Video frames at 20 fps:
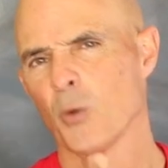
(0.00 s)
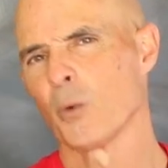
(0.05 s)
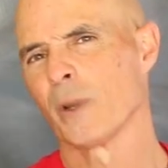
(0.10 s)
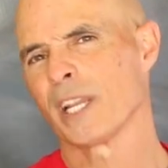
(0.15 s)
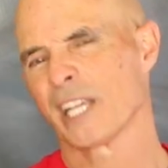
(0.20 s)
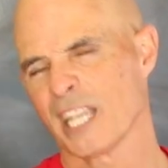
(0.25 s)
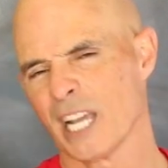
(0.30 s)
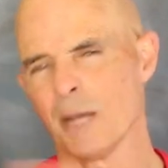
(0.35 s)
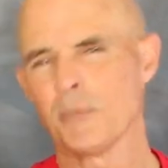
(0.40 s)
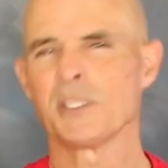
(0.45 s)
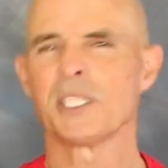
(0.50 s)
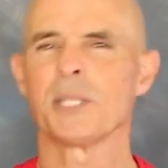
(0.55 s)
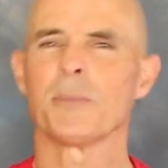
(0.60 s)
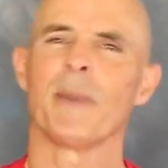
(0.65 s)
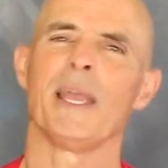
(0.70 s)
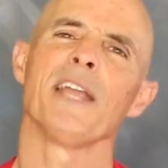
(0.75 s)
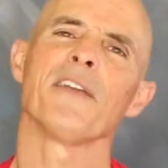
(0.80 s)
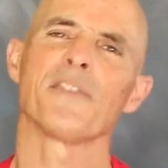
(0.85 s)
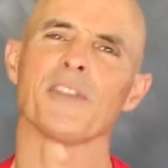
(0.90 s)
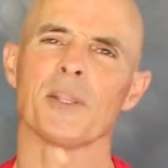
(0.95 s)
When it comes to
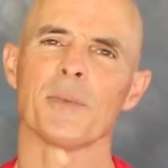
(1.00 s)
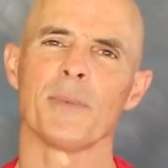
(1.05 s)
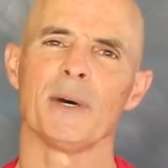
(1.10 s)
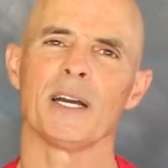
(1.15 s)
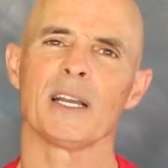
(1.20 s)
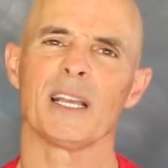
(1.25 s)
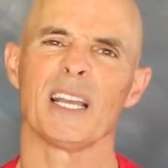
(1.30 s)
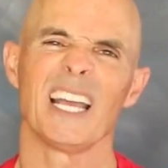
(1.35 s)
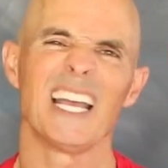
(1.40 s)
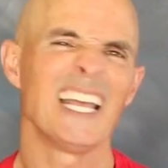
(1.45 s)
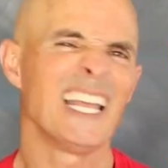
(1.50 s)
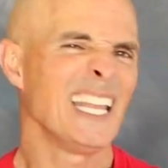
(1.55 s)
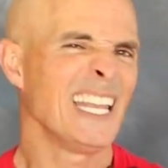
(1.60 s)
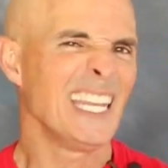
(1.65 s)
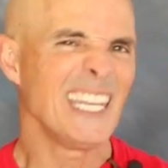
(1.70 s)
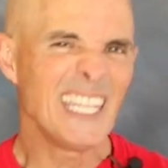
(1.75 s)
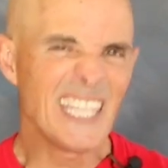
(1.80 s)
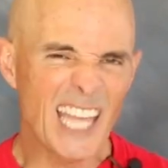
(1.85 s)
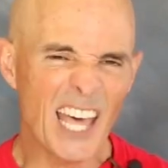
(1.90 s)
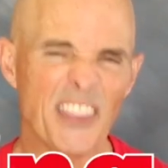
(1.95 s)
bang for the buck,
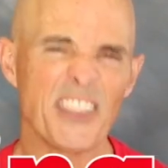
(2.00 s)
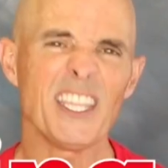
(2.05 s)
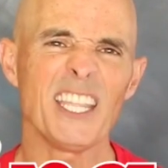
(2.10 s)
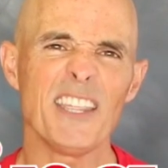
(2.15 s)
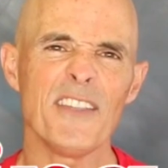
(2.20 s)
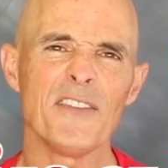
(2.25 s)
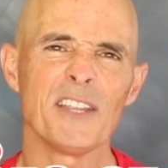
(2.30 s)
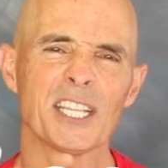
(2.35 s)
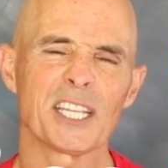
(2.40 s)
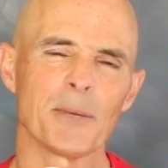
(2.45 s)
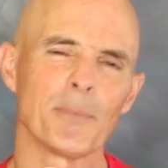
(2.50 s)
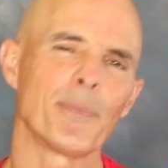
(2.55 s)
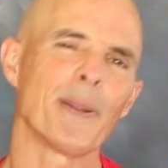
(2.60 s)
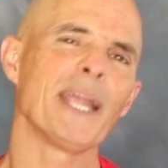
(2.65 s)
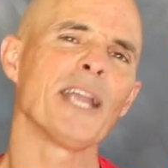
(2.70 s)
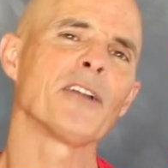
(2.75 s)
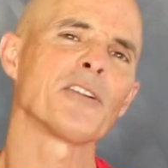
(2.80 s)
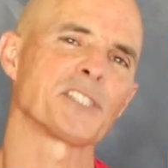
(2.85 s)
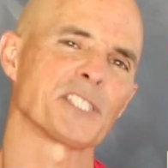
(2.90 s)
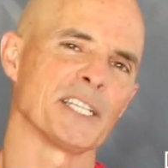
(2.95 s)
nothing even
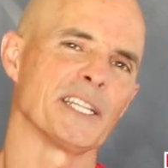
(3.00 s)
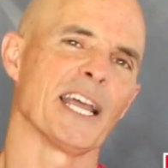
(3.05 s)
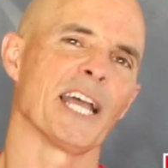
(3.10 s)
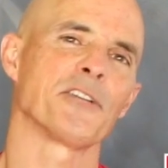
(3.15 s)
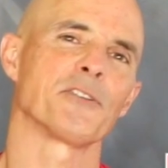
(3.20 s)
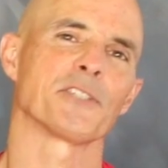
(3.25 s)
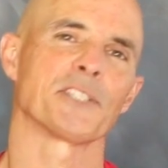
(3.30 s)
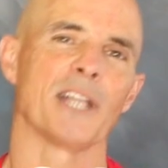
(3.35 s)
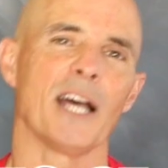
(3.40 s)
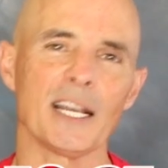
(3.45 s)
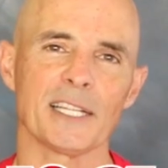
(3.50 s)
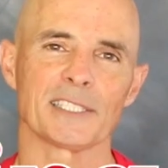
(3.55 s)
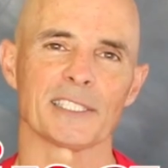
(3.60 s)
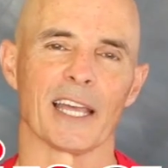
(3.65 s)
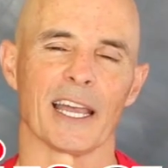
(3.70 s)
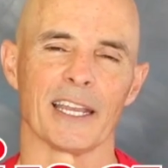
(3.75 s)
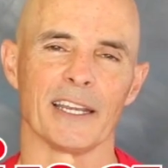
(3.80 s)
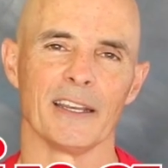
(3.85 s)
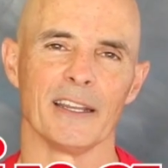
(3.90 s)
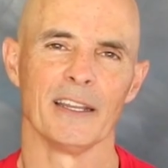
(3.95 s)
compares to nitrous
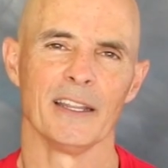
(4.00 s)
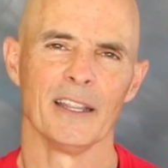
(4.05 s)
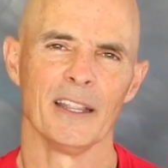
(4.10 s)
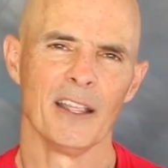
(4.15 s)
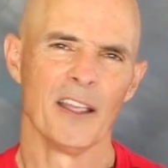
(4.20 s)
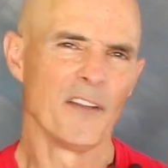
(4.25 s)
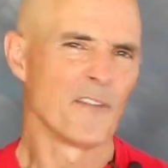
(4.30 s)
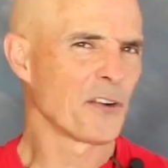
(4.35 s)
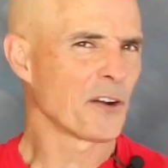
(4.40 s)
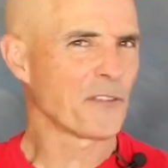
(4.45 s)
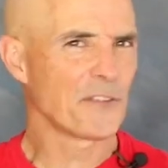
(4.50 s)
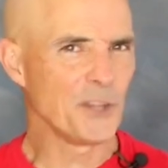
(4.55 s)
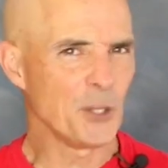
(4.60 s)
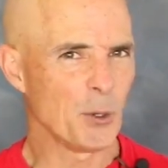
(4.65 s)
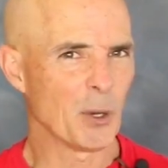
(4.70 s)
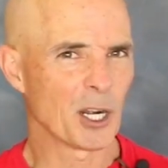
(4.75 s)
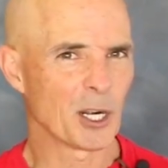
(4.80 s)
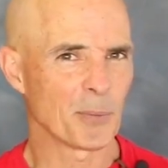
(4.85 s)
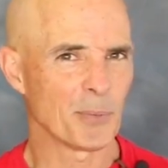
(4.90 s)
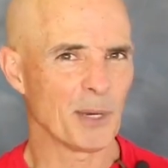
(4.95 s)
oxide. For a
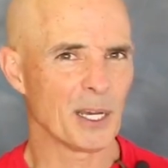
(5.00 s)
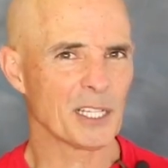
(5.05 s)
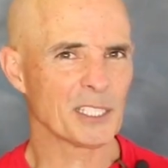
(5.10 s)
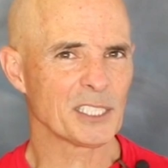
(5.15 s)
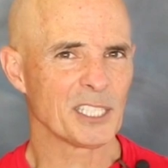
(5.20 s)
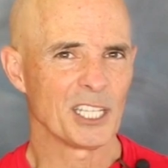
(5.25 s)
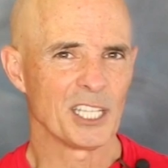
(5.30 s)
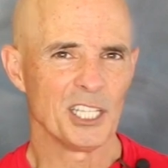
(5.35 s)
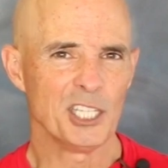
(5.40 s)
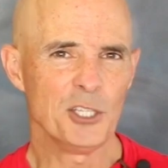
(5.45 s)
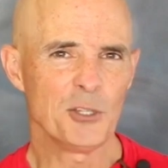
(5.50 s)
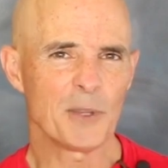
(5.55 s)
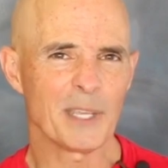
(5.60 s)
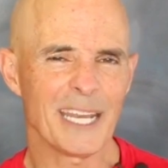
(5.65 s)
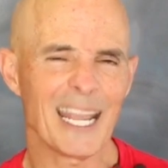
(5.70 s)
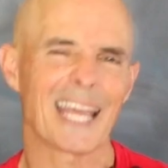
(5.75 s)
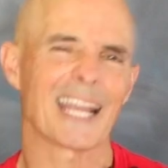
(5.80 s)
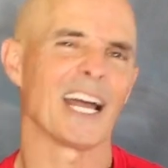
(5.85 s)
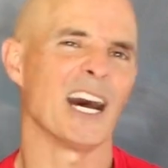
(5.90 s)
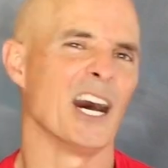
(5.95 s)
few hundred bucks, you
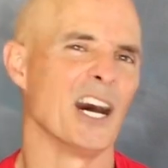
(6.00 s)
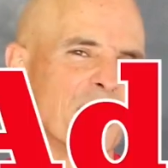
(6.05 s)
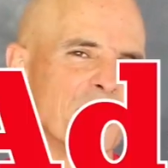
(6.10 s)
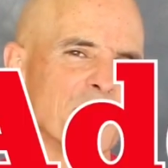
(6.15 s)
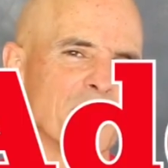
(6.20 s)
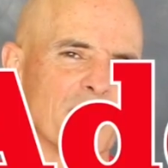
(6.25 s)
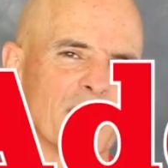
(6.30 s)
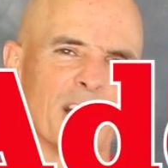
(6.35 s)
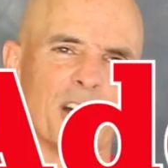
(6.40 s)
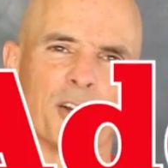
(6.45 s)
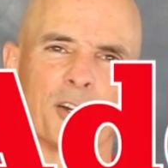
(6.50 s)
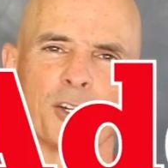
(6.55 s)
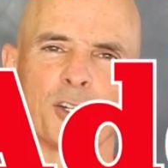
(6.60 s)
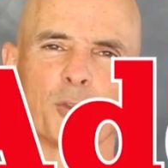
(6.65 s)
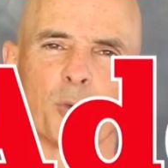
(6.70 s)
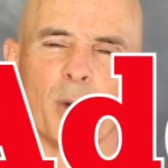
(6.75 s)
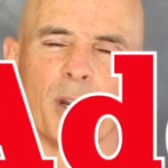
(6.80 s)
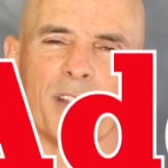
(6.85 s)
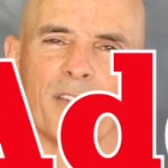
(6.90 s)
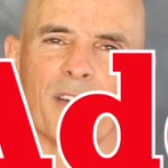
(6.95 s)
can add 100,
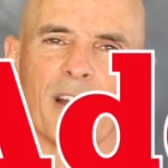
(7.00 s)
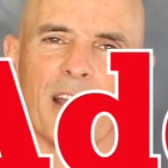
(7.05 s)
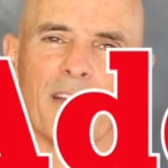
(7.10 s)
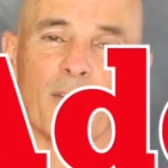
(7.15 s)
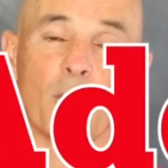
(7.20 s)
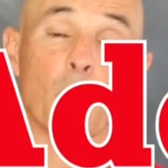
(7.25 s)
125,